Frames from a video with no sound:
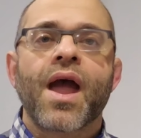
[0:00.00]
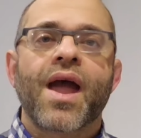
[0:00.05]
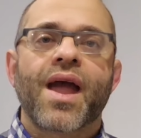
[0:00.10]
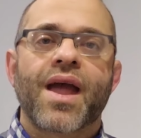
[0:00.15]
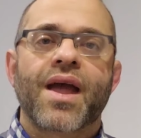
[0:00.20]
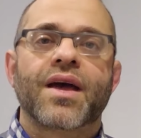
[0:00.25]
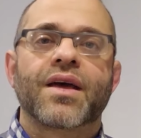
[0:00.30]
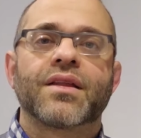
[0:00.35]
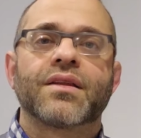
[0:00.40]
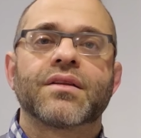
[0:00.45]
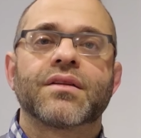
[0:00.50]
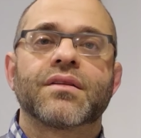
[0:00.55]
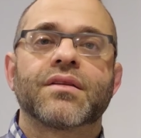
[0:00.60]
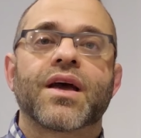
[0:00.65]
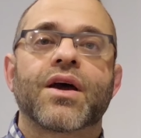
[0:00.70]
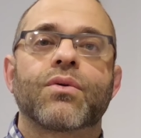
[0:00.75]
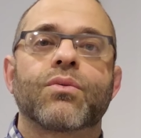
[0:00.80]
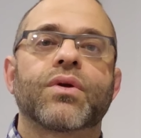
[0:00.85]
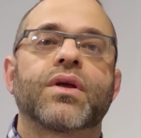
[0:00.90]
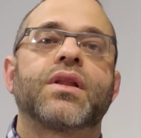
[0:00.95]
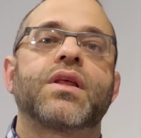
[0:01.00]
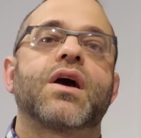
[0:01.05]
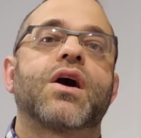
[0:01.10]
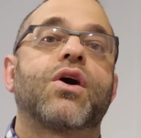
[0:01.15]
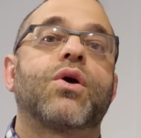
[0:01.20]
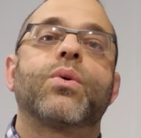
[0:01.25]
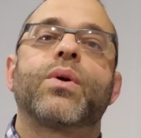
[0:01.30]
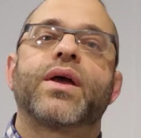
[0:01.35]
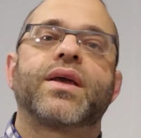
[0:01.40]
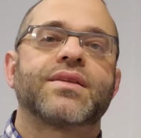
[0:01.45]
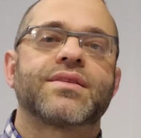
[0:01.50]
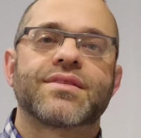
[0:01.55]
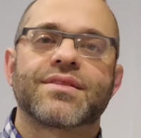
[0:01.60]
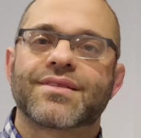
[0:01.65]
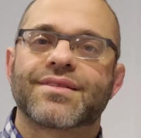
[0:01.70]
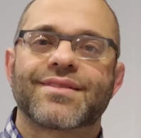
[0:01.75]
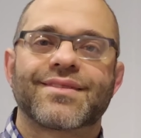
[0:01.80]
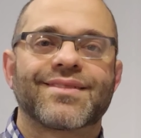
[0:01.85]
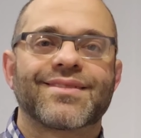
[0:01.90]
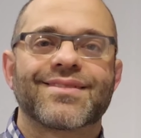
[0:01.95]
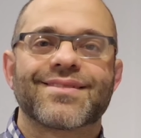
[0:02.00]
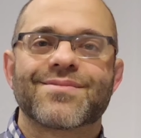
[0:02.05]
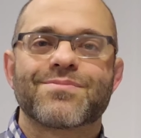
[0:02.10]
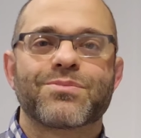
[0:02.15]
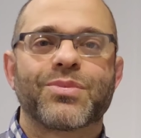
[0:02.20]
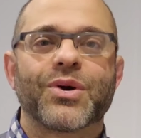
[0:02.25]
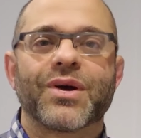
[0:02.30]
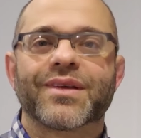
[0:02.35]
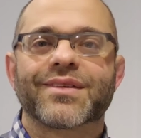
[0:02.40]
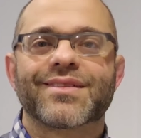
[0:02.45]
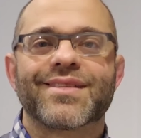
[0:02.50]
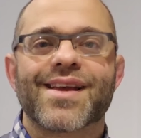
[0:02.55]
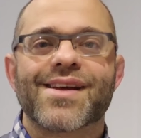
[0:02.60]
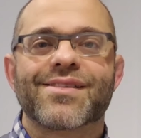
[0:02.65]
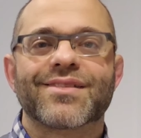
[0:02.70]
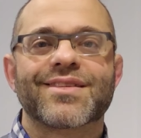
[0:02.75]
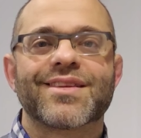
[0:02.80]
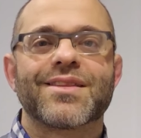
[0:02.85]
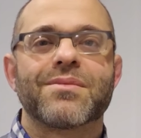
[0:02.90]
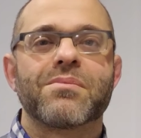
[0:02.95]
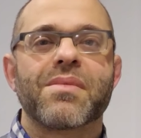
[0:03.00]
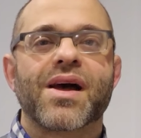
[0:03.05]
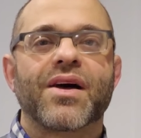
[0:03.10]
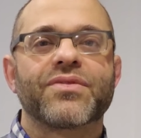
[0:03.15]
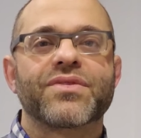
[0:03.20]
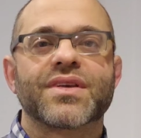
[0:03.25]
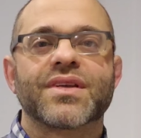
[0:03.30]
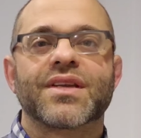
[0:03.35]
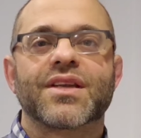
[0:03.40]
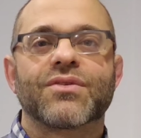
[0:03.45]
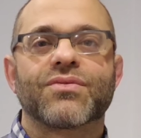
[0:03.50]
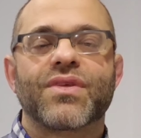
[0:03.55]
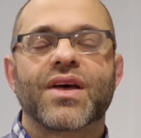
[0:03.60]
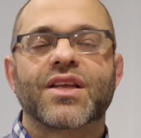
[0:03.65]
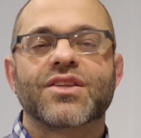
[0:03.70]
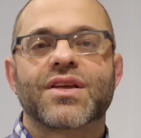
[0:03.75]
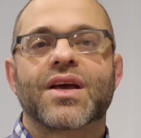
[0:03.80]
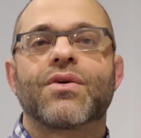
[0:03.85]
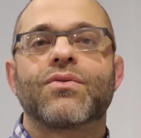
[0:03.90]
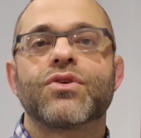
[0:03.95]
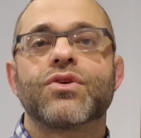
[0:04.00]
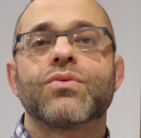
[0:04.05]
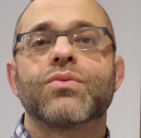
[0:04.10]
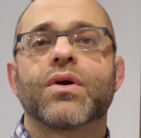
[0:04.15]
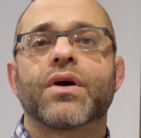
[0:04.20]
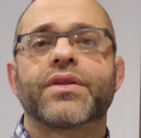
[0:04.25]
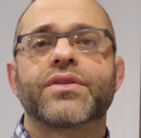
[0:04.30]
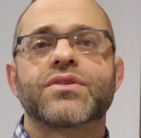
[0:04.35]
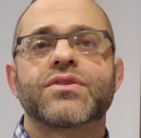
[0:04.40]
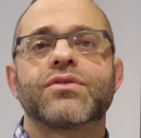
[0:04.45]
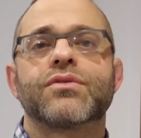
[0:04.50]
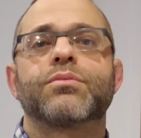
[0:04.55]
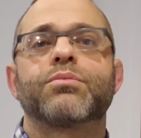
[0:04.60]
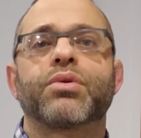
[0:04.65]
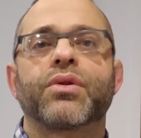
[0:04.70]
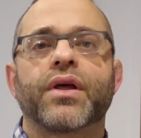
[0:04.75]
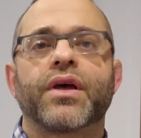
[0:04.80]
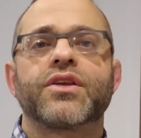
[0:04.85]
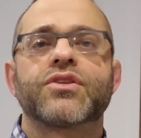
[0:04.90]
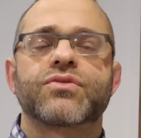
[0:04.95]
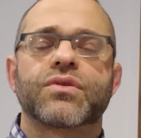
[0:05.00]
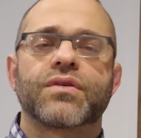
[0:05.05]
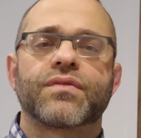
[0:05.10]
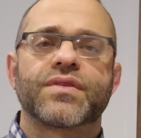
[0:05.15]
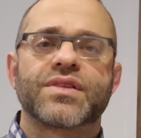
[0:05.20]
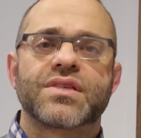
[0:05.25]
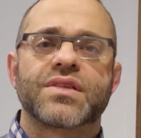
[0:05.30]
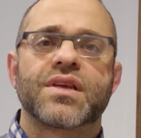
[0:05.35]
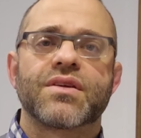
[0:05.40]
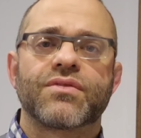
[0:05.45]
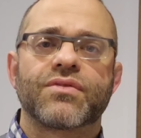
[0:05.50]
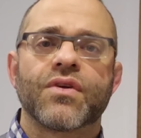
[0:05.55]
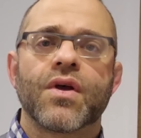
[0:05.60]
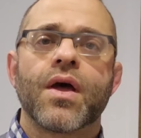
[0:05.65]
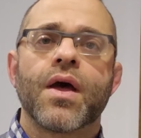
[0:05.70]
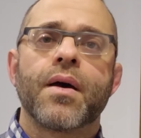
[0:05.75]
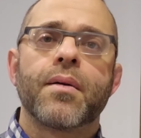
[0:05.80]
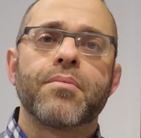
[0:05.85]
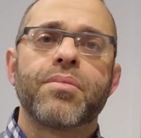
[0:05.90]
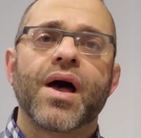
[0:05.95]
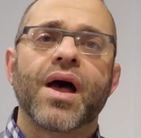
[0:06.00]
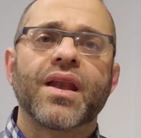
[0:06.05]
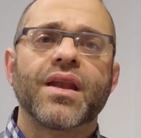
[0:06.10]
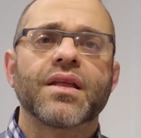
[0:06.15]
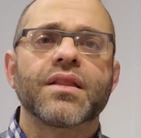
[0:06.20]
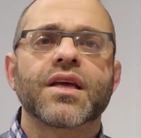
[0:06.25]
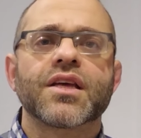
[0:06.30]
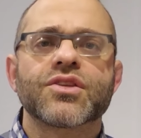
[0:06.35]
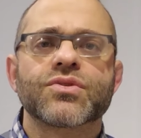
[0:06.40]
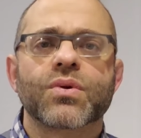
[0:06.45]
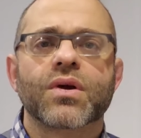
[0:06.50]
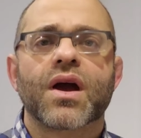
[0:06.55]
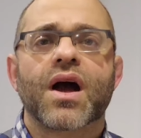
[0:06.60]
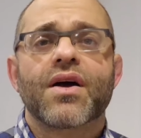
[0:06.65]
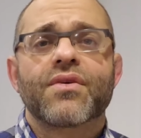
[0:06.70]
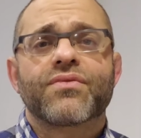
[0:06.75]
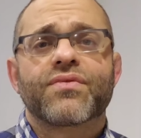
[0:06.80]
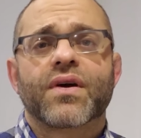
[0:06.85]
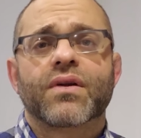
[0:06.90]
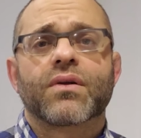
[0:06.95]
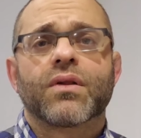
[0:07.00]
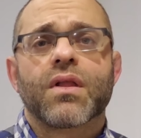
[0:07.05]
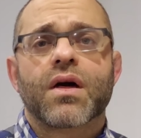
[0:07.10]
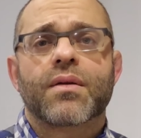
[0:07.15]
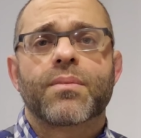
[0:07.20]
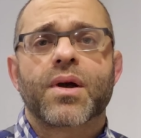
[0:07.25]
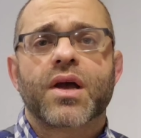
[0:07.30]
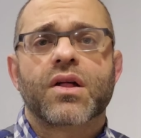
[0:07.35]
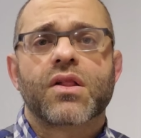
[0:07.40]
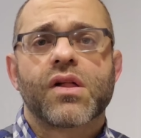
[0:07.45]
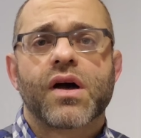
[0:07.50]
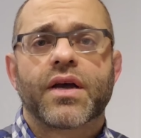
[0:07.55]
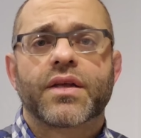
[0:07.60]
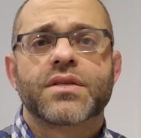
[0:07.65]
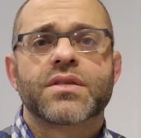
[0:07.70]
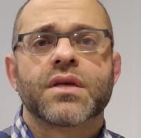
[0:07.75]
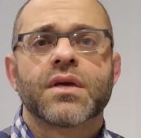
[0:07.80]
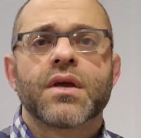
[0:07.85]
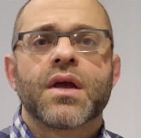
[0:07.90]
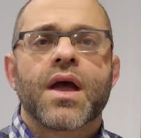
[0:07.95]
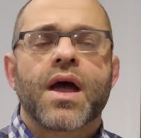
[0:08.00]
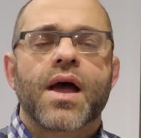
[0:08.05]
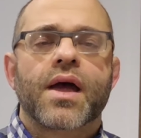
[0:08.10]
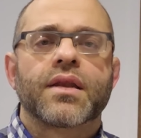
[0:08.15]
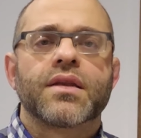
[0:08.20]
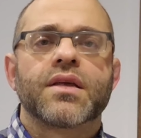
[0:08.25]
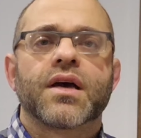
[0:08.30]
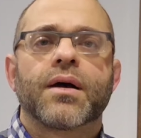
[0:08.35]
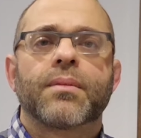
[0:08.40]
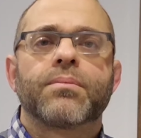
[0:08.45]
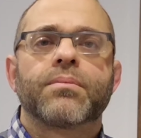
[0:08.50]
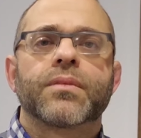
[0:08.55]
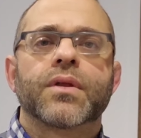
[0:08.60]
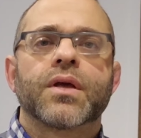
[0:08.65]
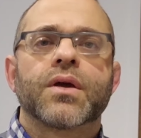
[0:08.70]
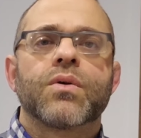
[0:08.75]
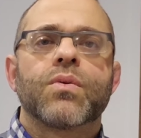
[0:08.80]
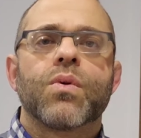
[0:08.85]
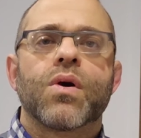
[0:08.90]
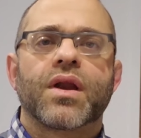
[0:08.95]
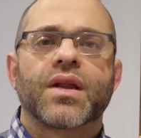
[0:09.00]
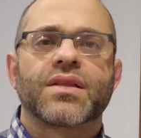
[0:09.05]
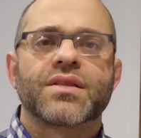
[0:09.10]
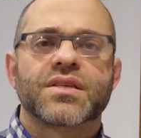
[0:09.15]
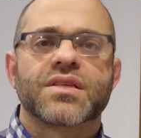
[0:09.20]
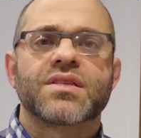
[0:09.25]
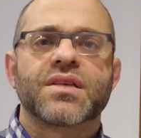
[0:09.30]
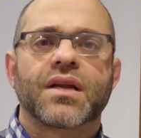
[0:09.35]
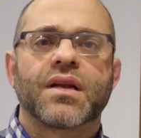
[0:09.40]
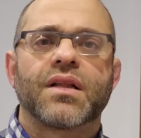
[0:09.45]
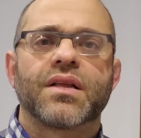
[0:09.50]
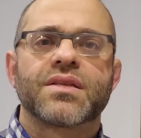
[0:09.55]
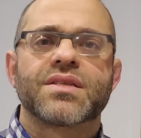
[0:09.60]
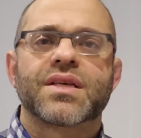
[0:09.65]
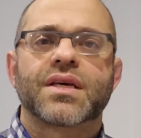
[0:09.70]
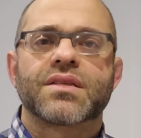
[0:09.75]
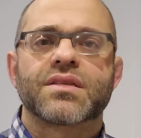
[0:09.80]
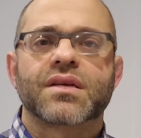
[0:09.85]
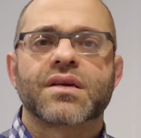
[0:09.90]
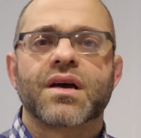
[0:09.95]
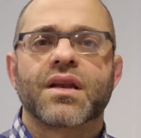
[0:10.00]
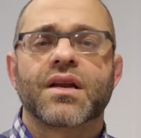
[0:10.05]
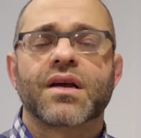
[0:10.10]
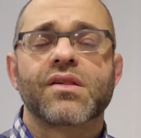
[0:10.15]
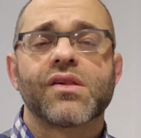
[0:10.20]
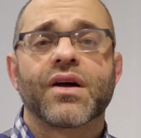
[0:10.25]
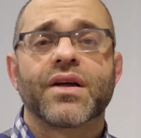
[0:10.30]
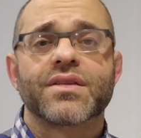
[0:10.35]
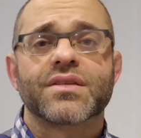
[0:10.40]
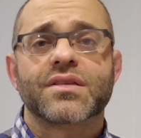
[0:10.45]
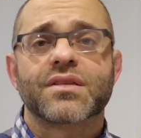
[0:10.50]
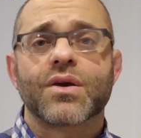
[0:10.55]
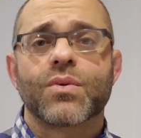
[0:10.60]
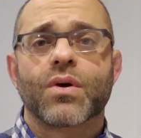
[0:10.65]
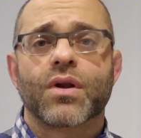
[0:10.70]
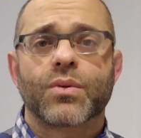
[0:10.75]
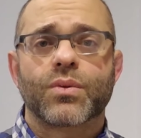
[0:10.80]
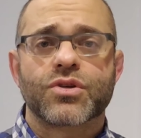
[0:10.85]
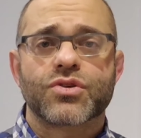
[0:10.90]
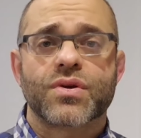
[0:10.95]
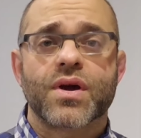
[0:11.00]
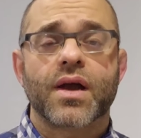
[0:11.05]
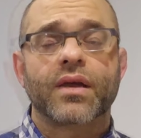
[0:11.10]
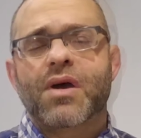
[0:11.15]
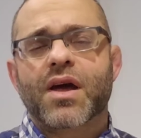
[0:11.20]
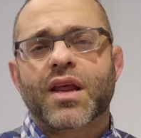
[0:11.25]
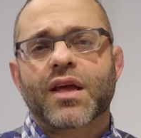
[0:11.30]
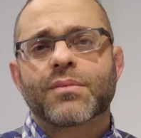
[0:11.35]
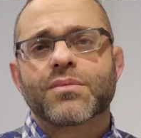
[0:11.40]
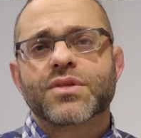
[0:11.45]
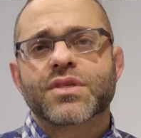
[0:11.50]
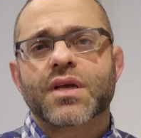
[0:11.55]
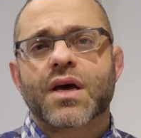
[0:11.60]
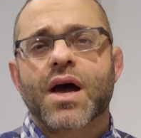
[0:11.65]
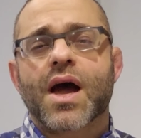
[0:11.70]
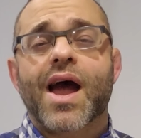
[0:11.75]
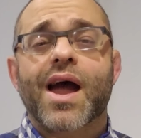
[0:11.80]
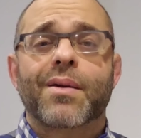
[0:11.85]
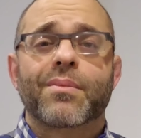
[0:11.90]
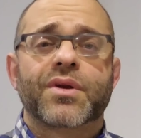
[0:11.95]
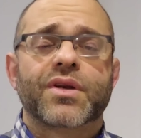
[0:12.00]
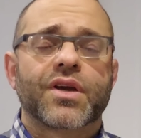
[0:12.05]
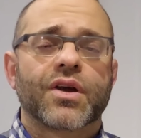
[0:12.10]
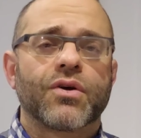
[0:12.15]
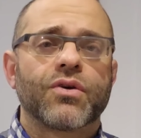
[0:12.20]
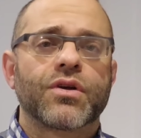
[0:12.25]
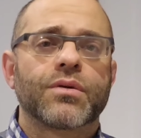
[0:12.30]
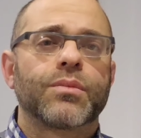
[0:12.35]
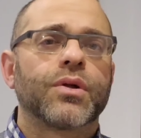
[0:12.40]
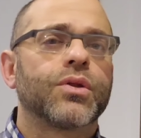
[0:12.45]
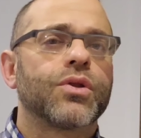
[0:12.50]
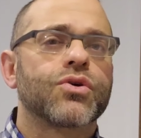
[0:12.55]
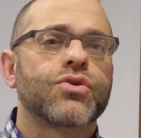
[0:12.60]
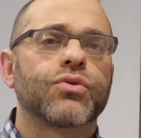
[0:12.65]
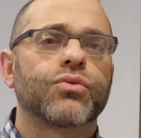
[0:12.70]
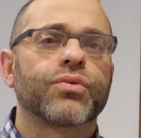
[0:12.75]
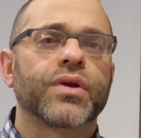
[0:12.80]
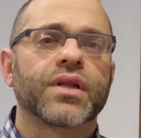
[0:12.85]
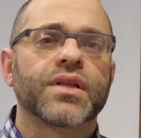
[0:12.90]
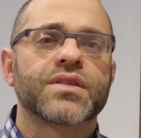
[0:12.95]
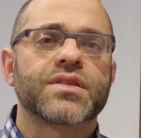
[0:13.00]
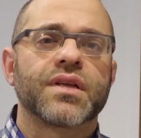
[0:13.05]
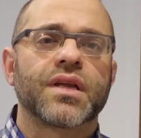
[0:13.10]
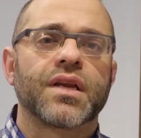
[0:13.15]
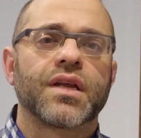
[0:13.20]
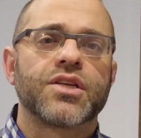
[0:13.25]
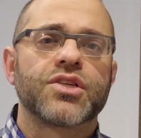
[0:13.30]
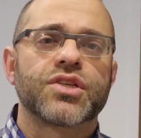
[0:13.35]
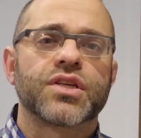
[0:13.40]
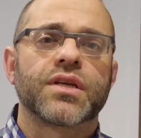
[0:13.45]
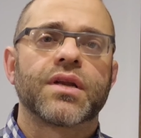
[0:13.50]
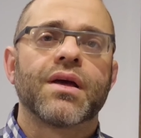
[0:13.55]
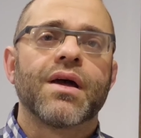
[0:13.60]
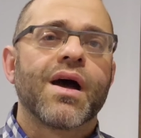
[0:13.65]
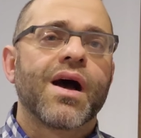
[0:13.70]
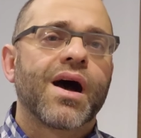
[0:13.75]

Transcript: And that really always boils down to the mountain if that's how you want to play sort of a safe bet. And that's where I've found a lot of my clients end up wanting to settle, as that's the kind of clients that they want to attract. My name's Ahmad Kaoud. I'm a local real estate agent.